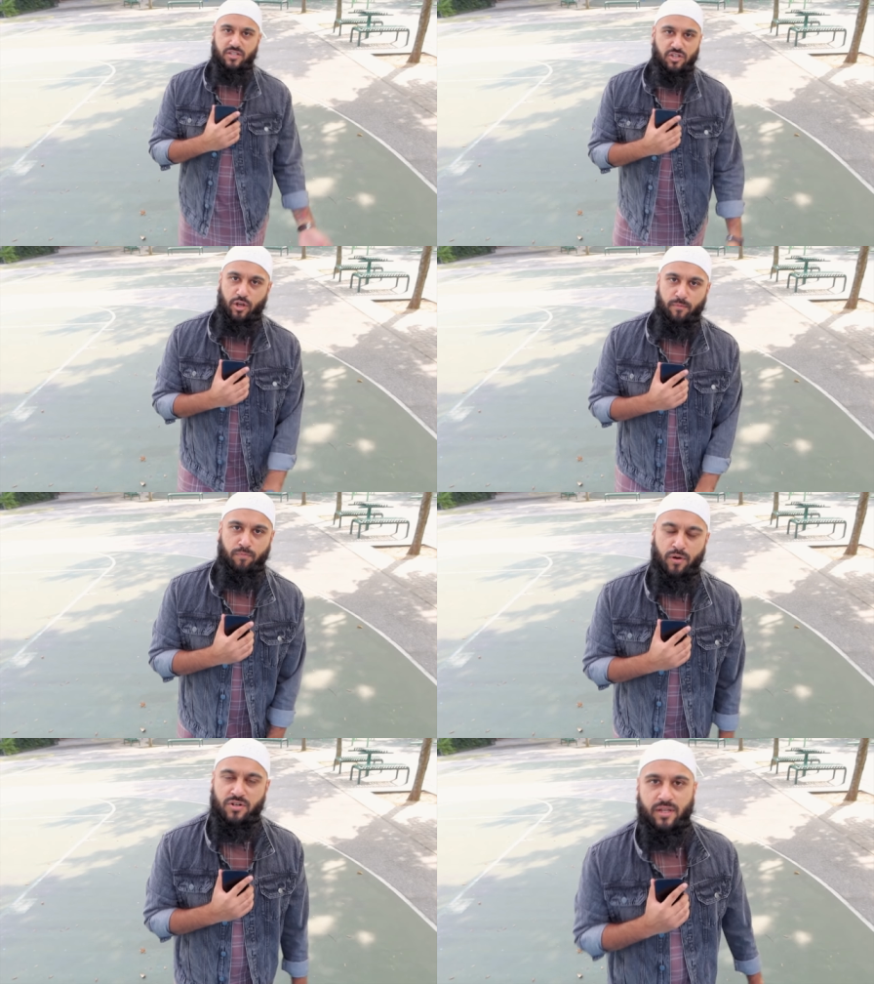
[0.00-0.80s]
is a good
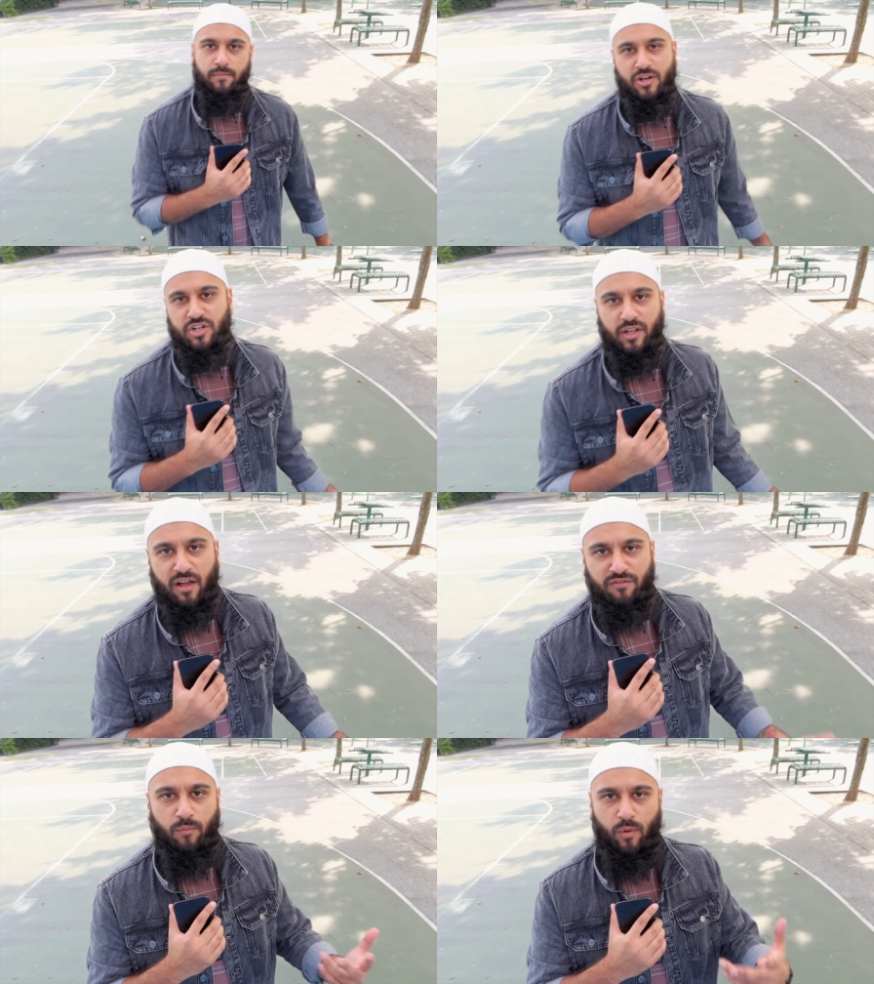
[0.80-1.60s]
person,
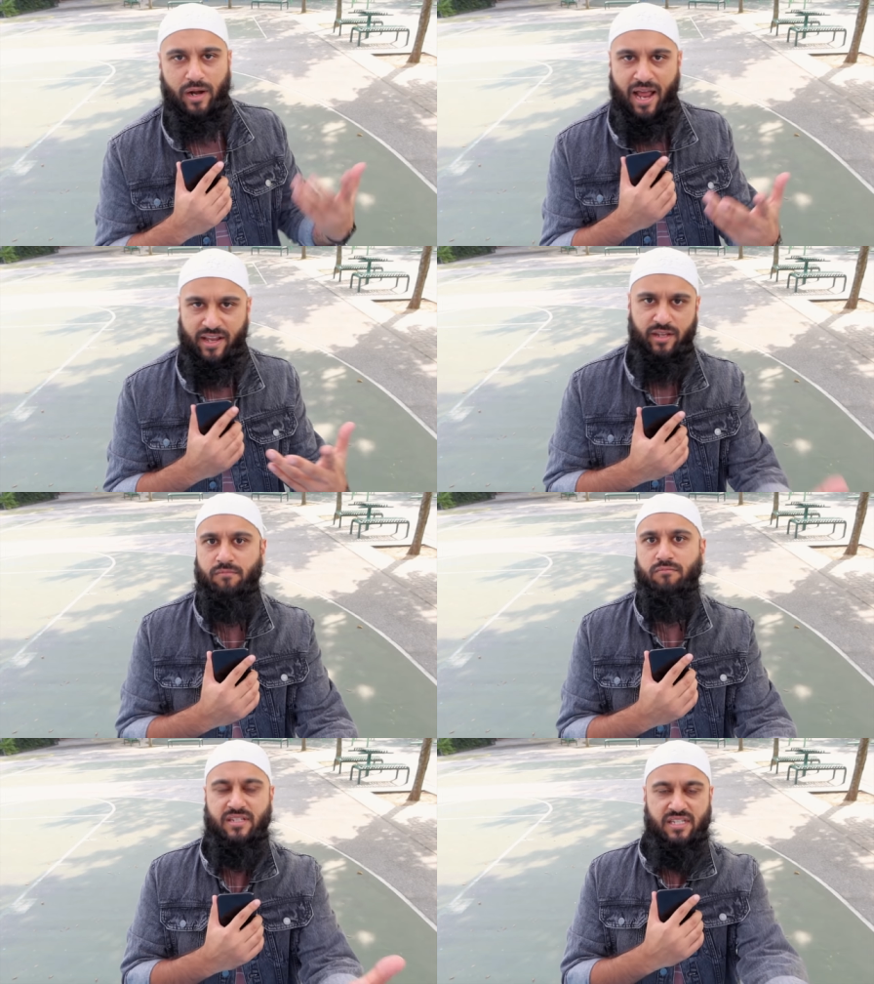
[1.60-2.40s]
mashallah, from what I
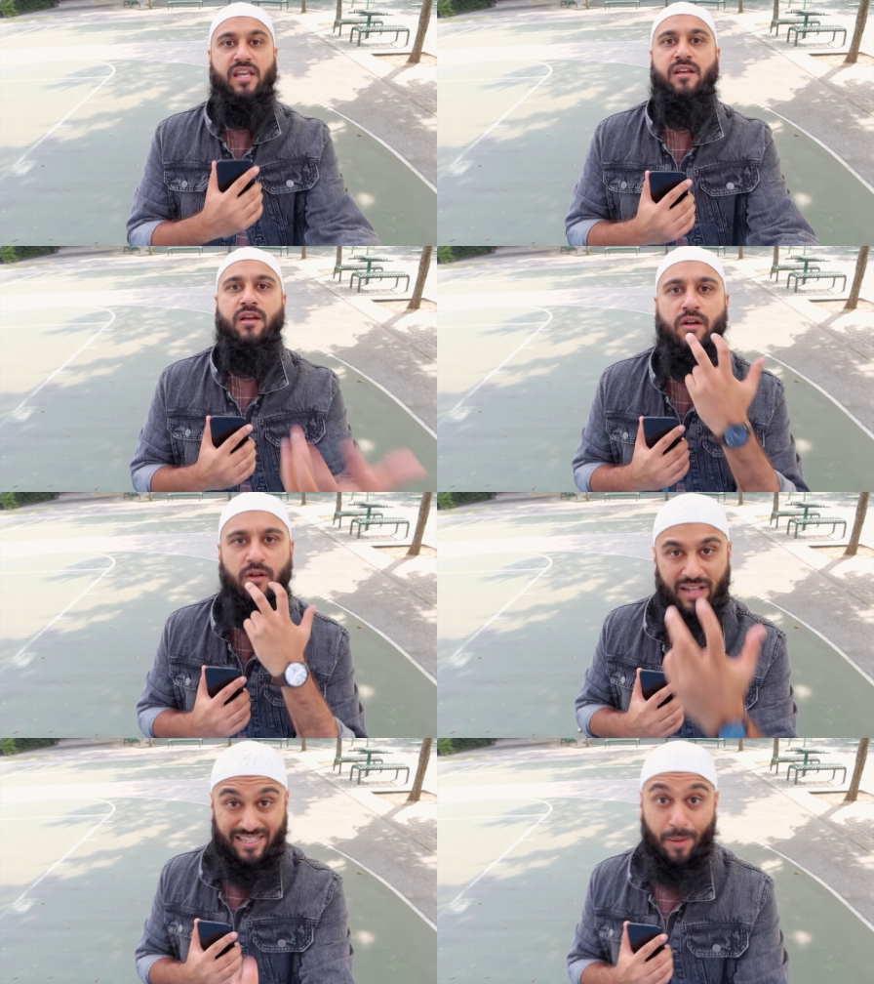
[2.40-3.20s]
can see. That's